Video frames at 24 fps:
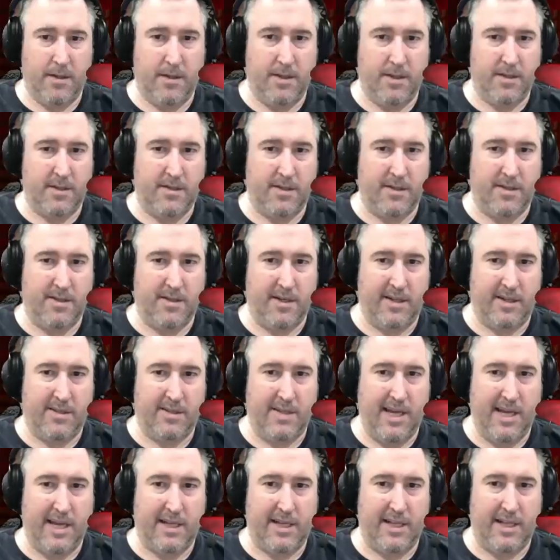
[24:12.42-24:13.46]
This isn't
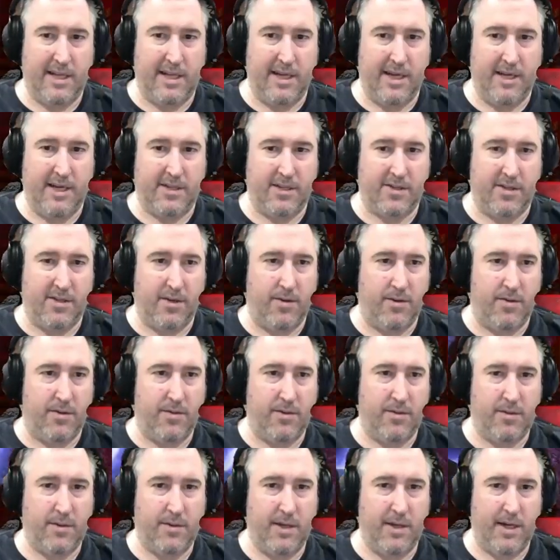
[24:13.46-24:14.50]
exactly ISO
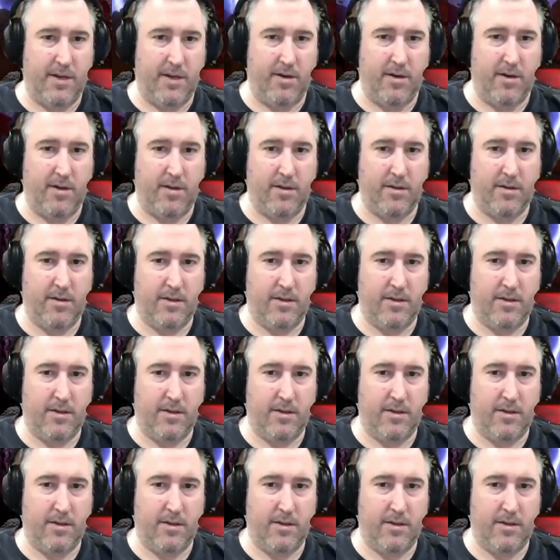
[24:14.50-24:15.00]
at all.